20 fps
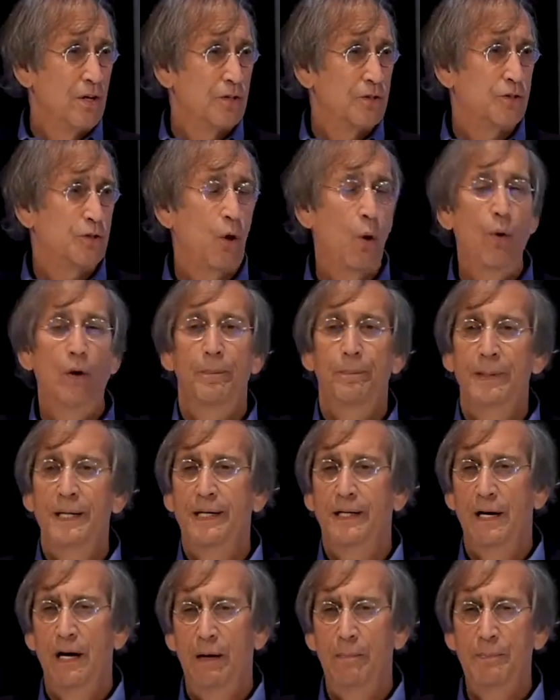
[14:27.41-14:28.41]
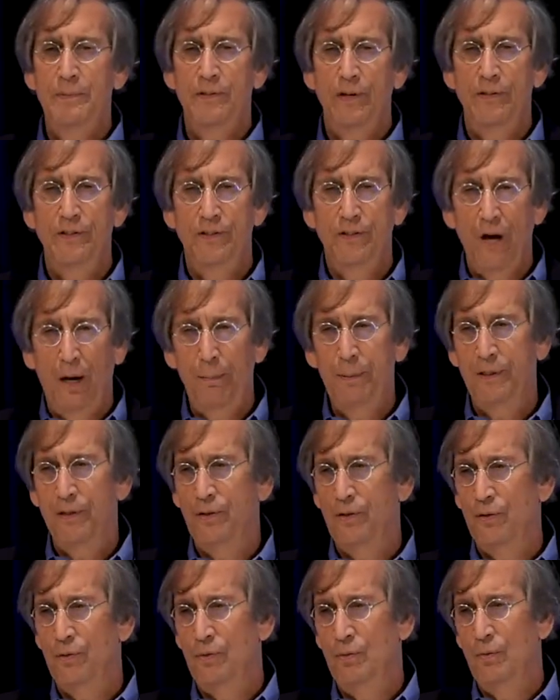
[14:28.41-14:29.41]
so it becomes a
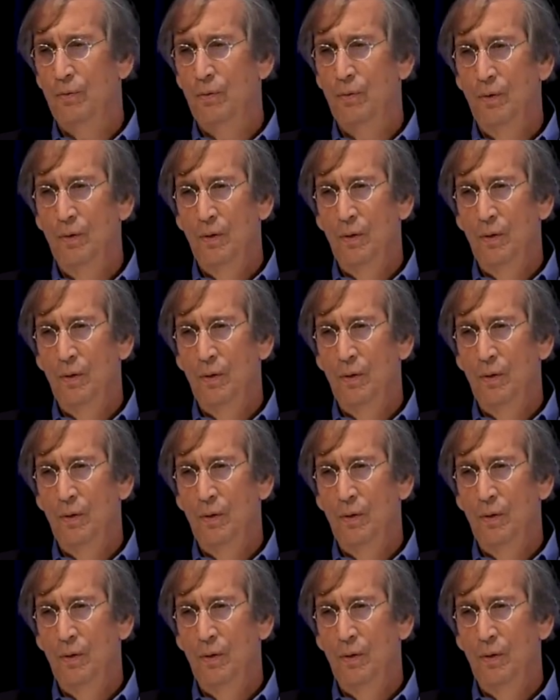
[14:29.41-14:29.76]
W